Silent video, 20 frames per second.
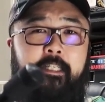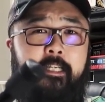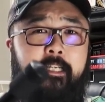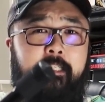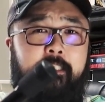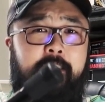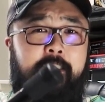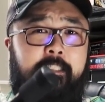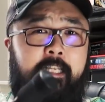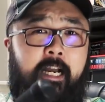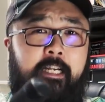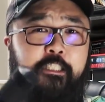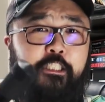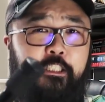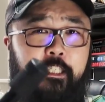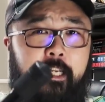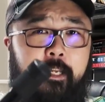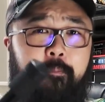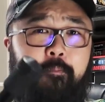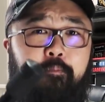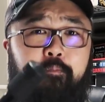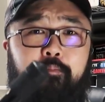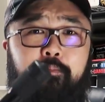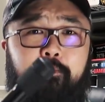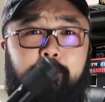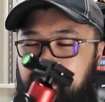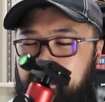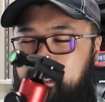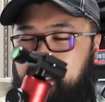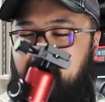is not cheap
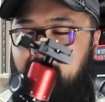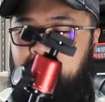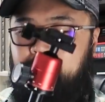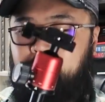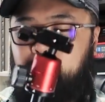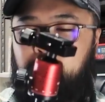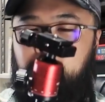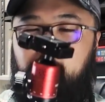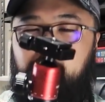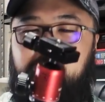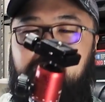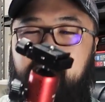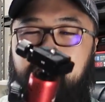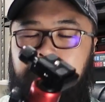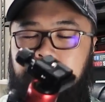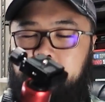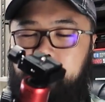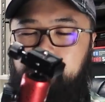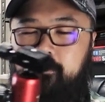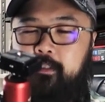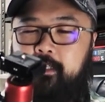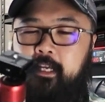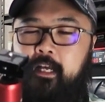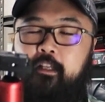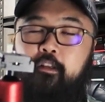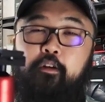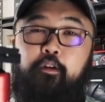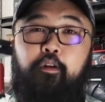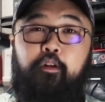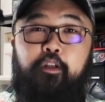after looking at some of the
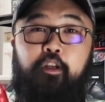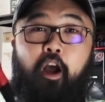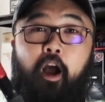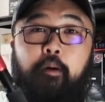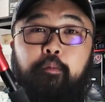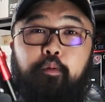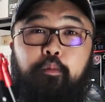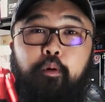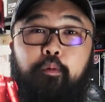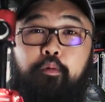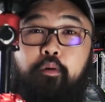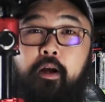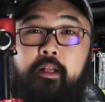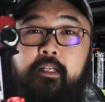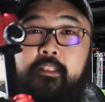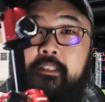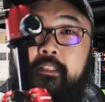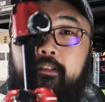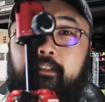other comparable products